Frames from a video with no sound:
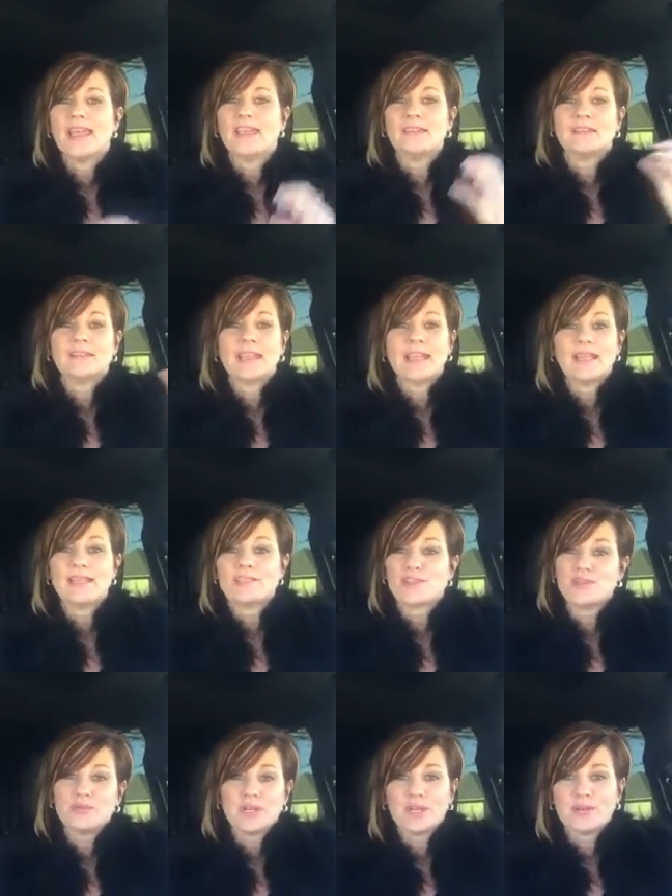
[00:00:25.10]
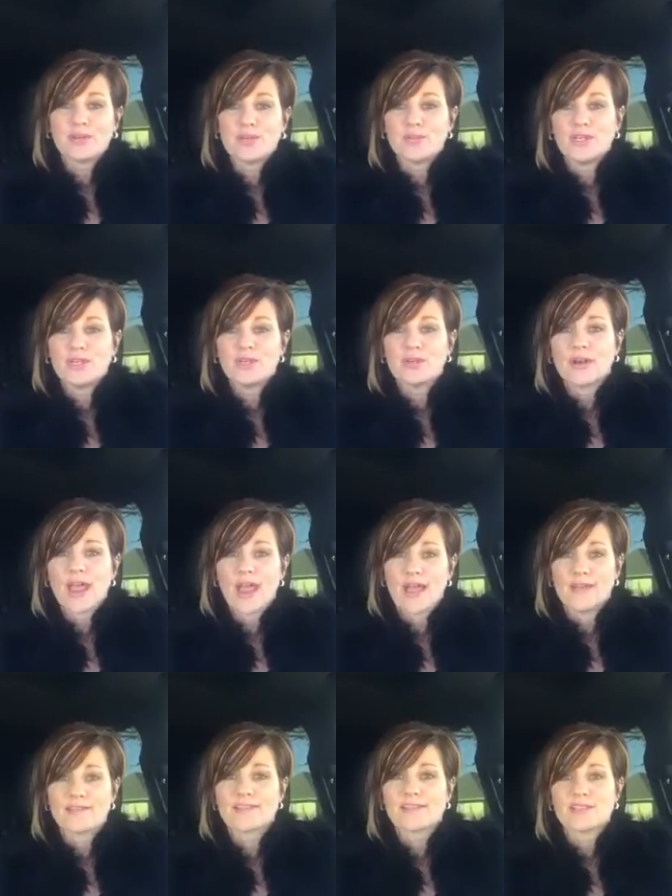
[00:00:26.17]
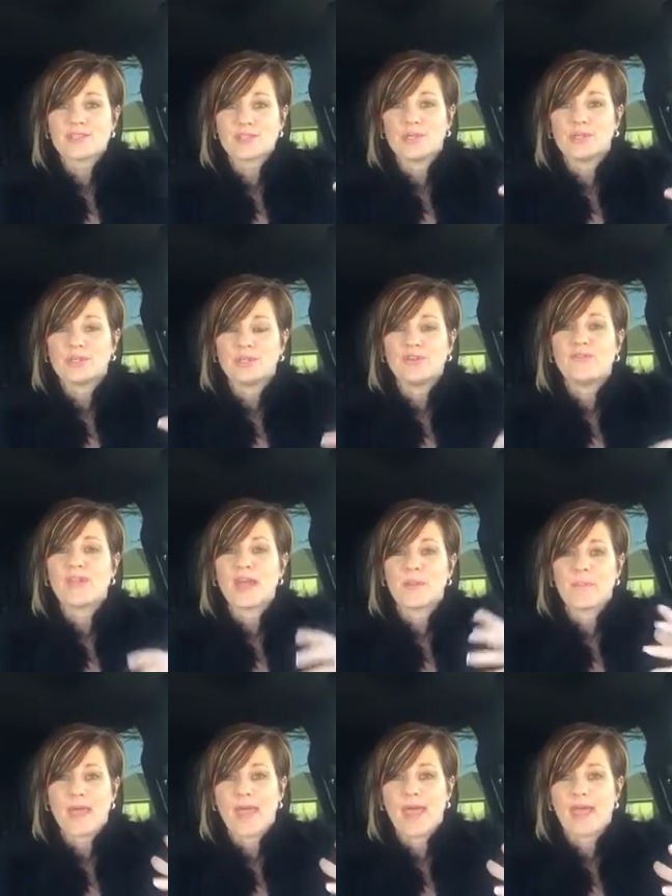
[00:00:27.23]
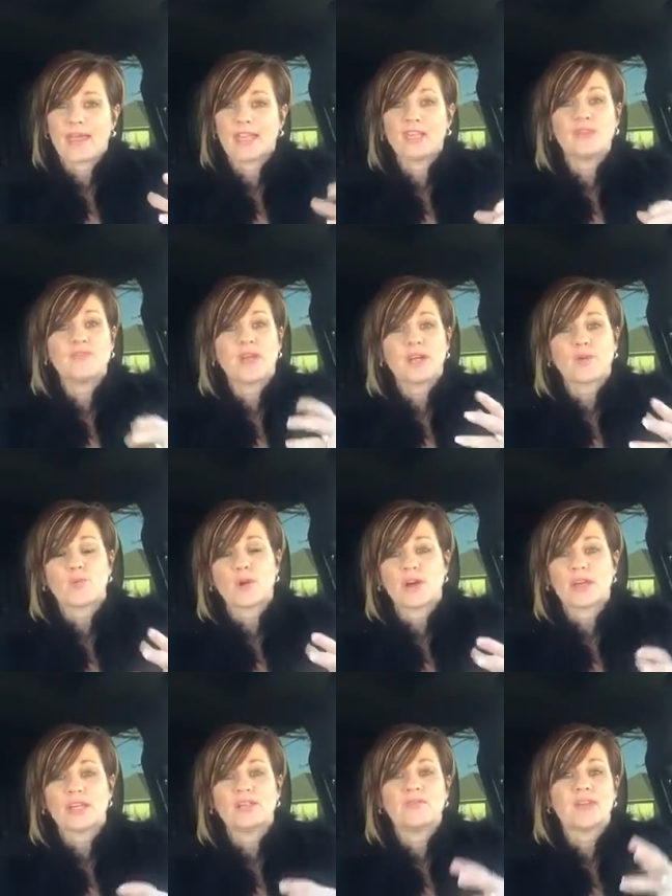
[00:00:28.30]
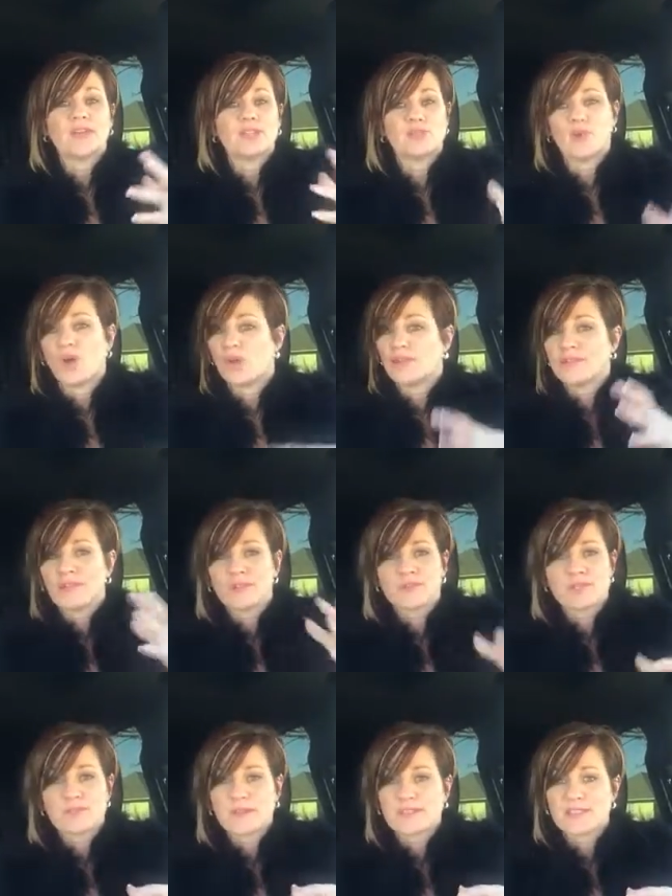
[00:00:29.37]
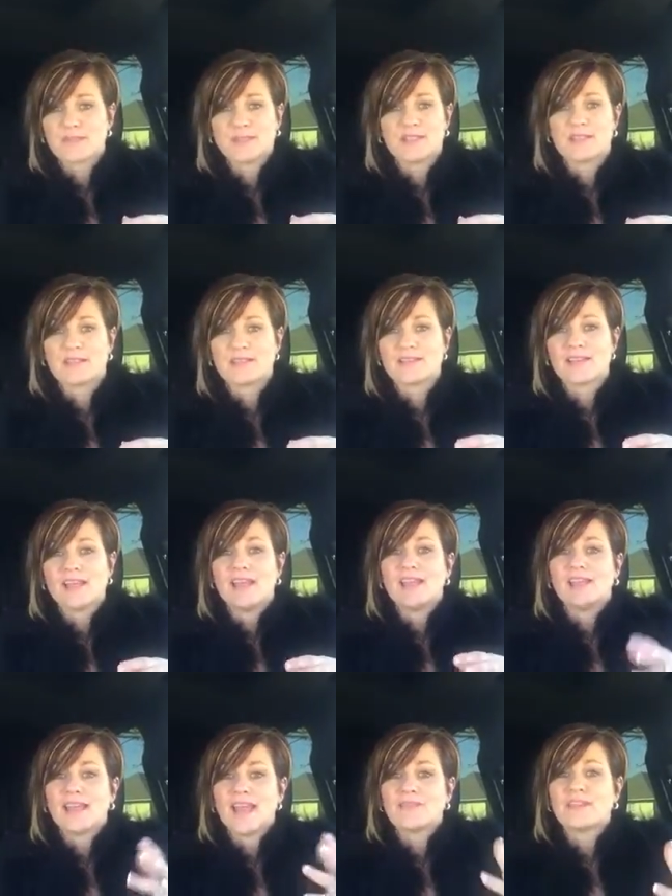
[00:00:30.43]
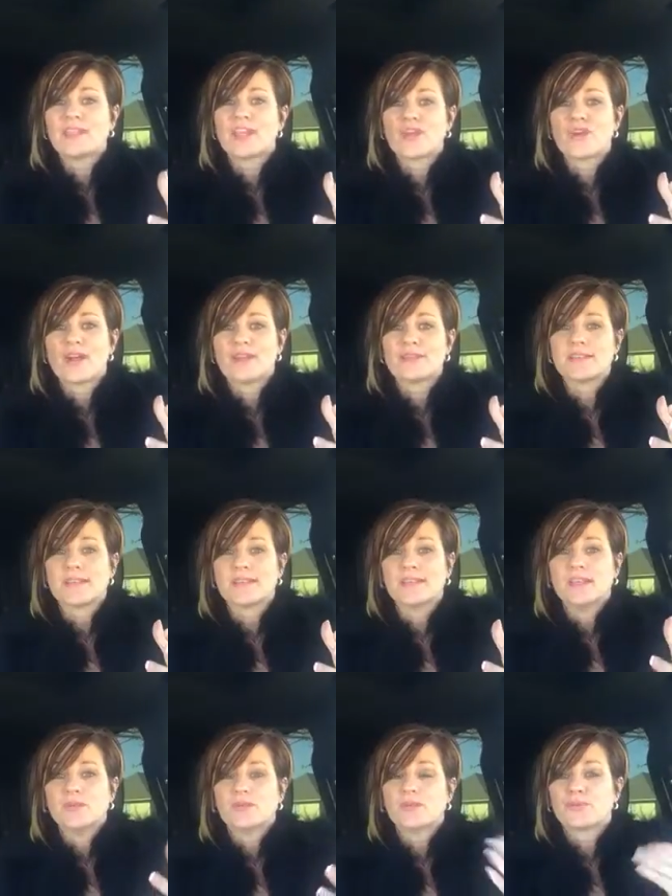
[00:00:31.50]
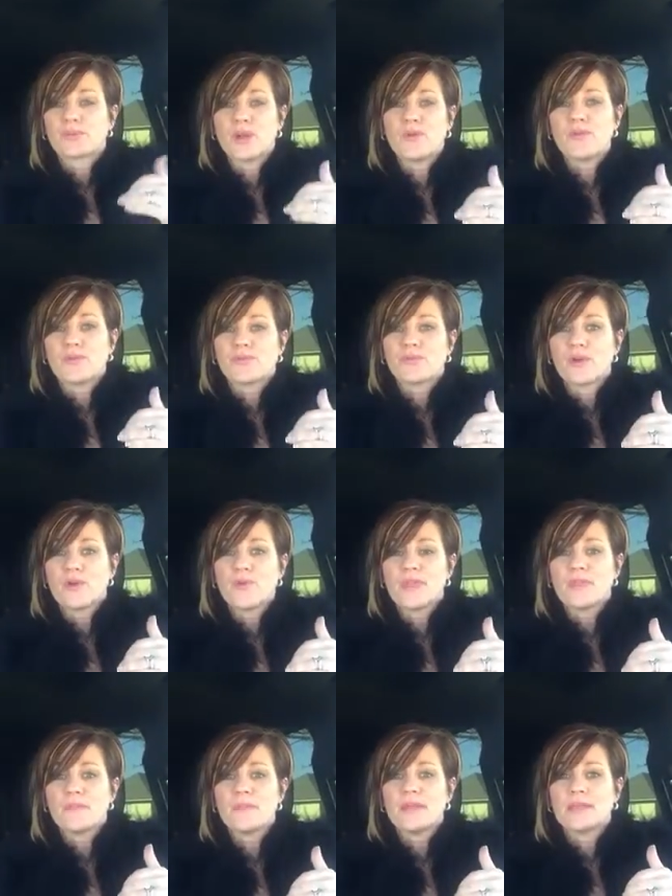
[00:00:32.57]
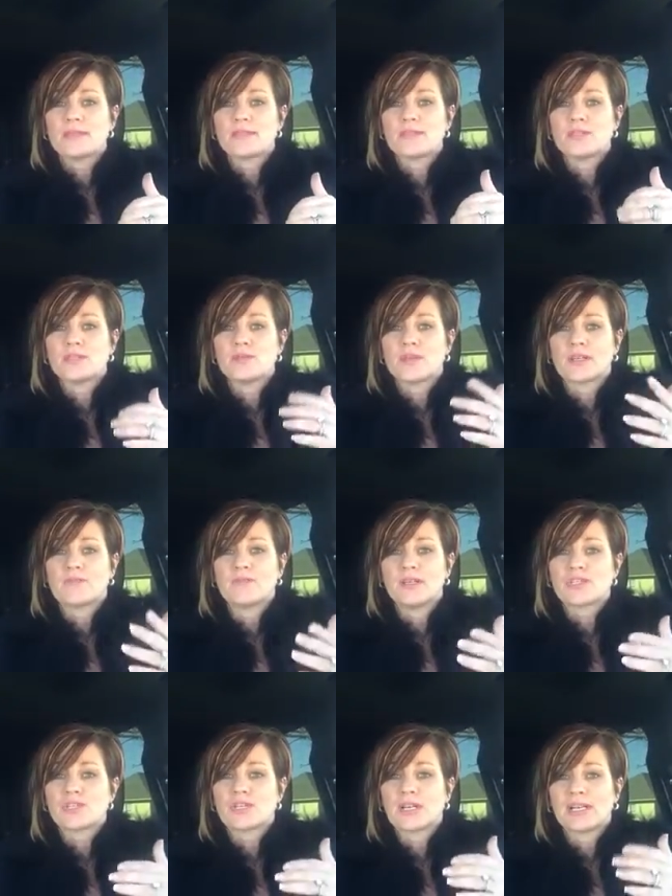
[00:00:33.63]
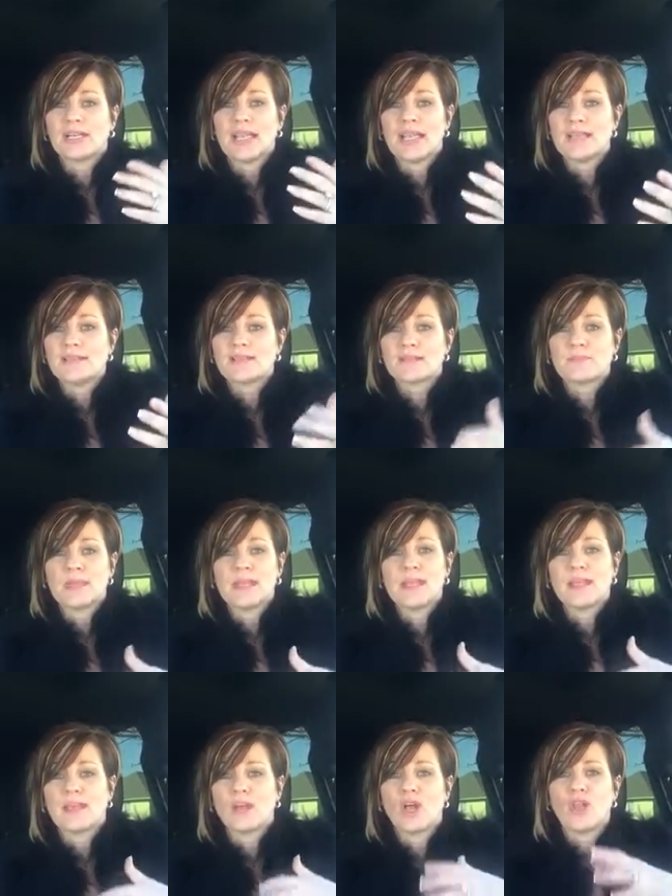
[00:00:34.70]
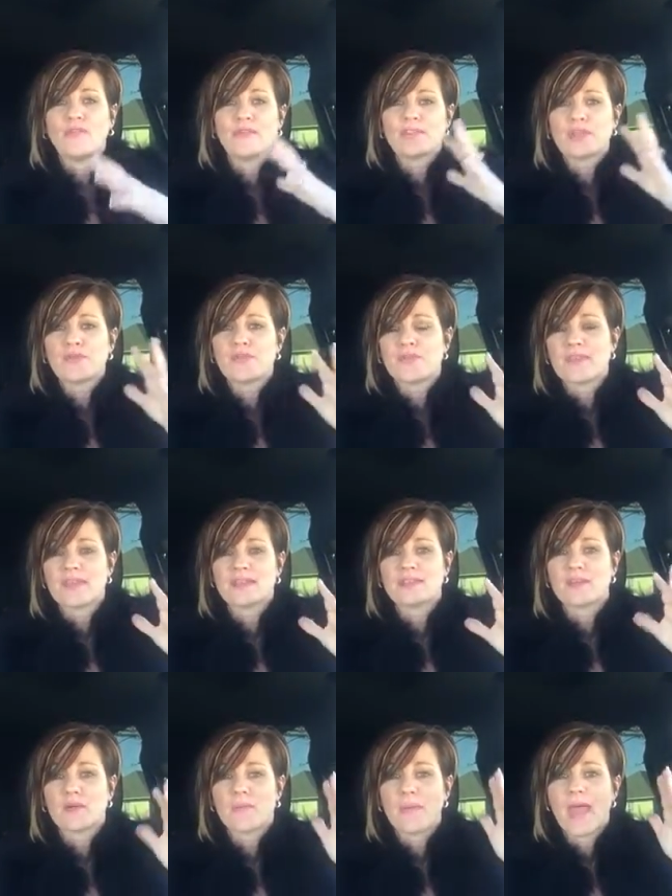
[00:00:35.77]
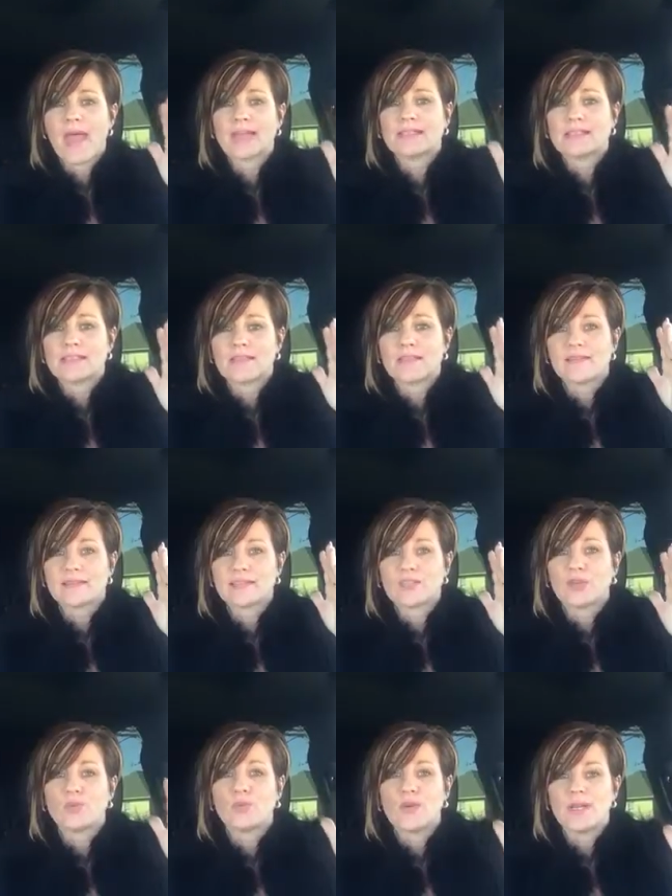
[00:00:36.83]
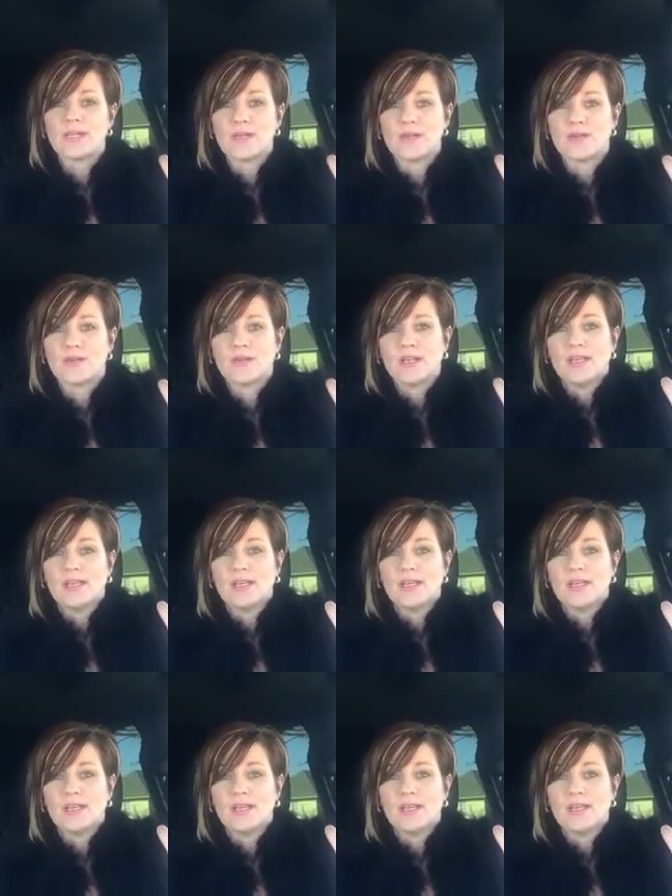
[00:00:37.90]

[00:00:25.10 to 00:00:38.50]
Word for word: And ladies, you know that when your house is sold and you've got to pack and you've got to work and you've got to do all the other responsibilities, life can get crazy. Well, throw, throw in the midst to do a convention and a ladies meeting and all these other things that were packed into this little window